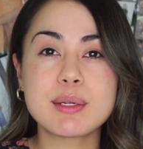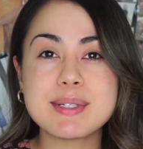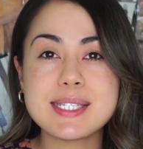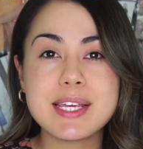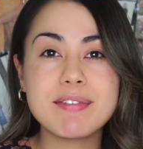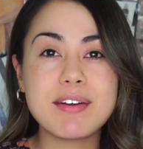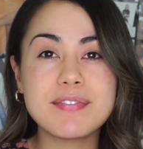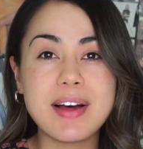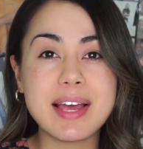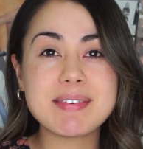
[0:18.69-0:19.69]
You receive
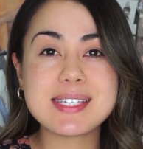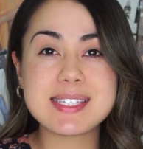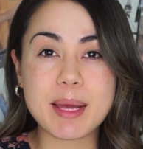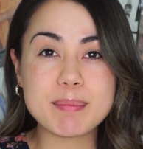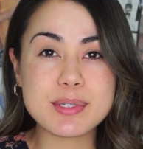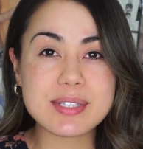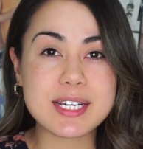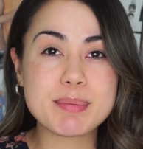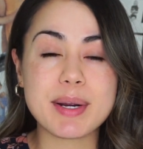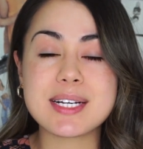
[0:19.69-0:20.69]
five sample
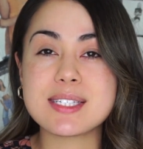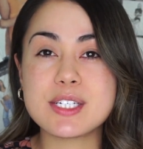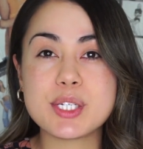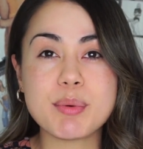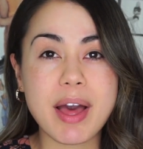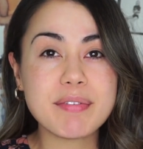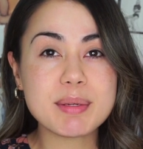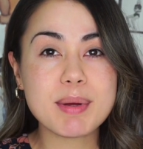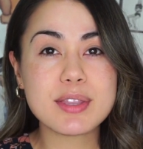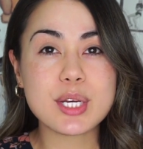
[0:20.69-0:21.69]
size products into
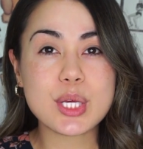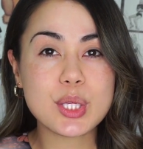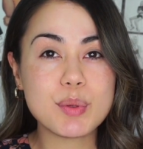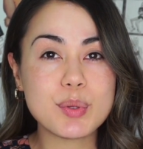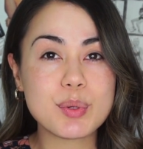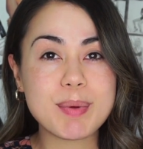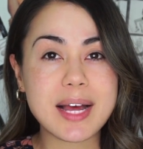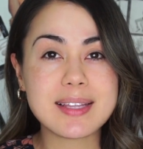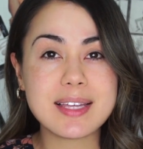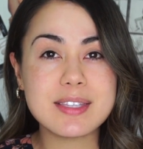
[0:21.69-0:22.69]
every month in a cute little
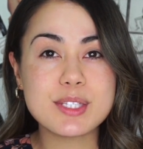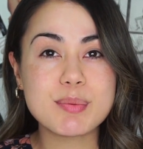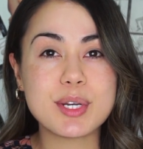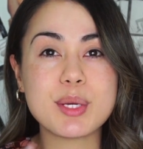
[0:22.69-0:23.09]
bag like this one.